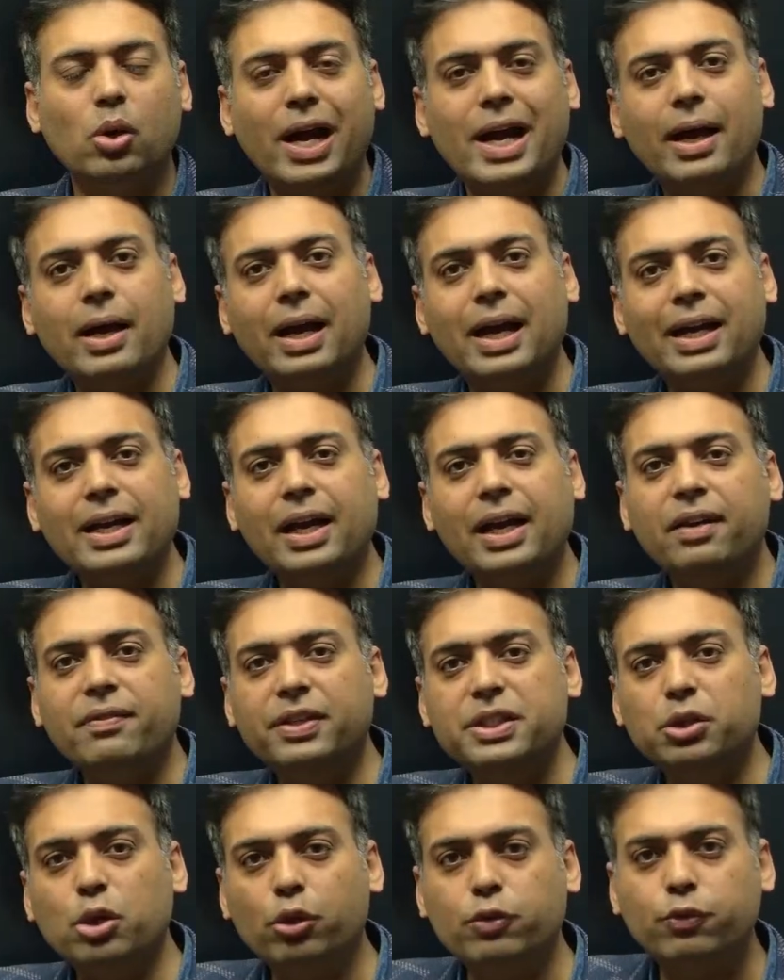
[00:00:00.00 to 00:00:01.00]
so I
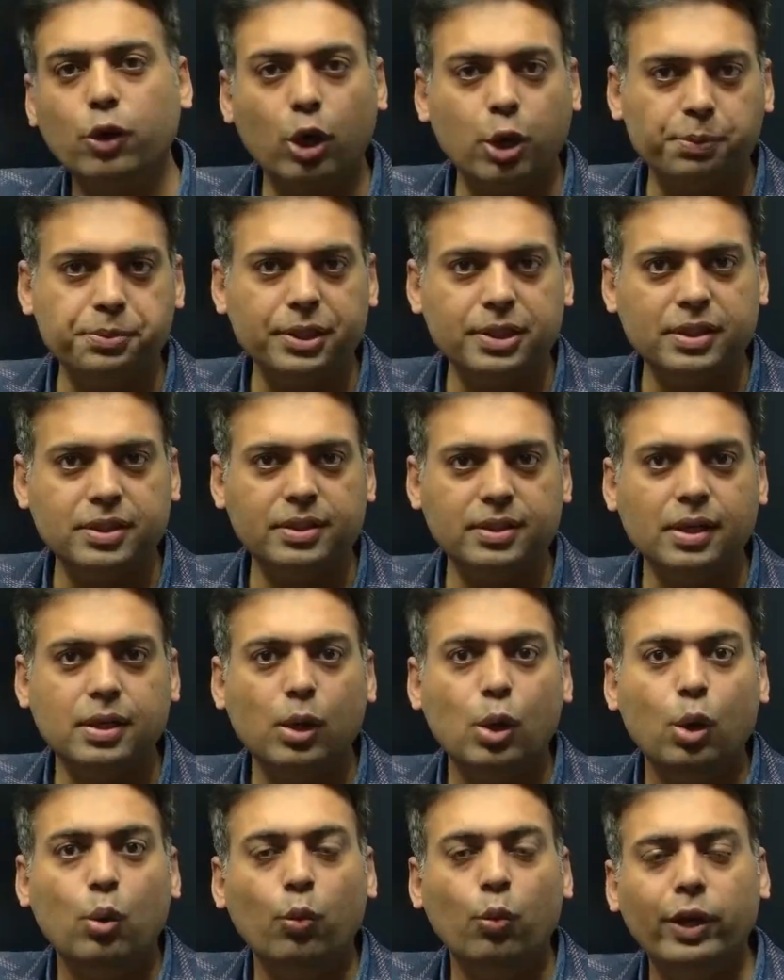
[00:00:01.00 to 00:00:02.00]
always look for options
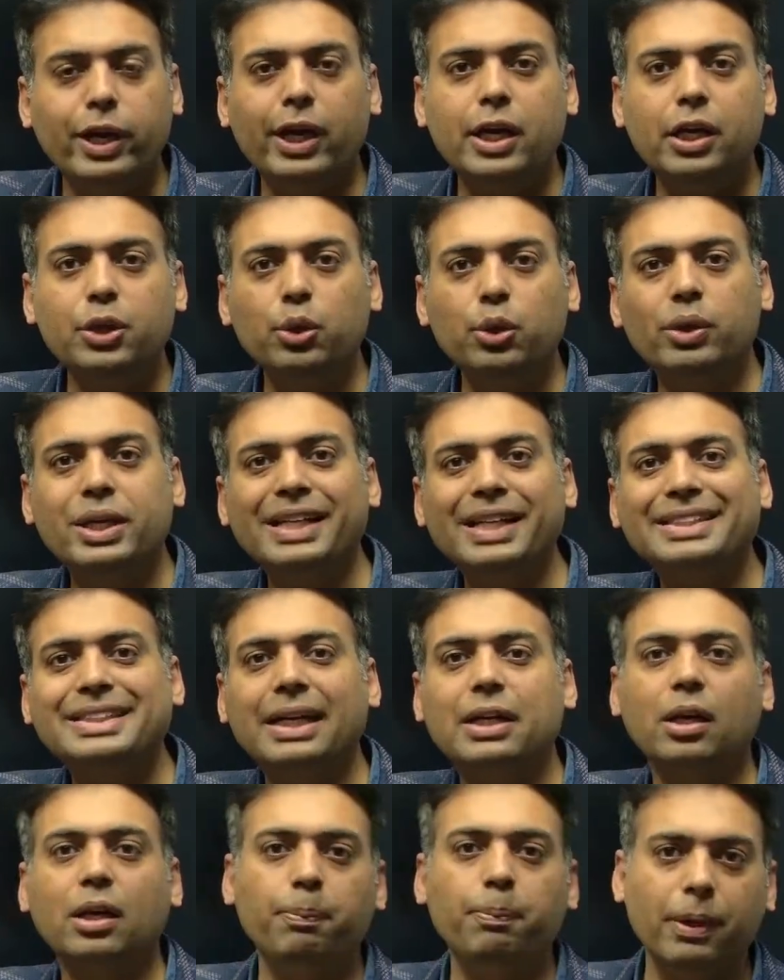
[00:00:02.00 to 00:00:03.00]
where you can
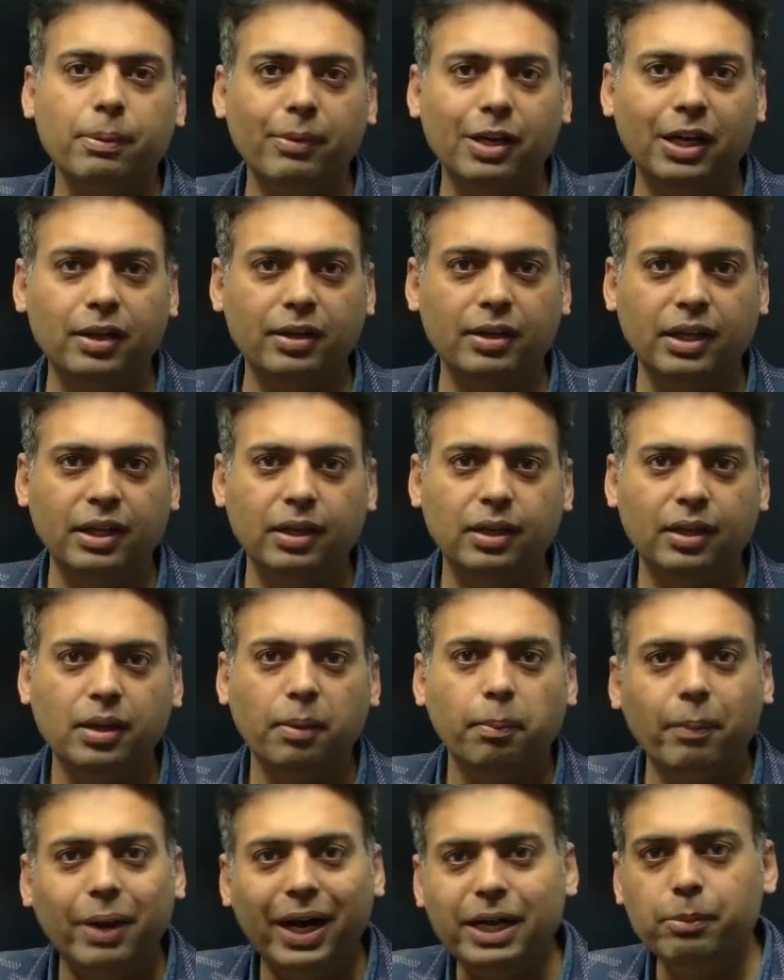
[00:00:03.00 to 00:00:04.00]
settle permanently.
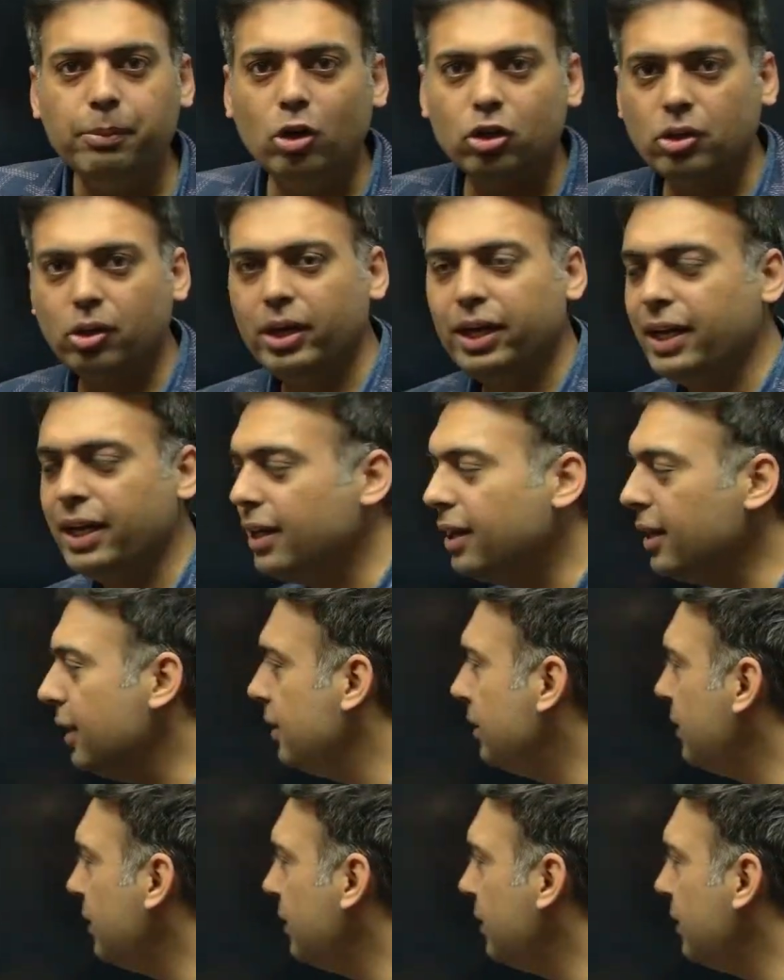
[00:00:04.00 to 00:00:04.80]
My motto here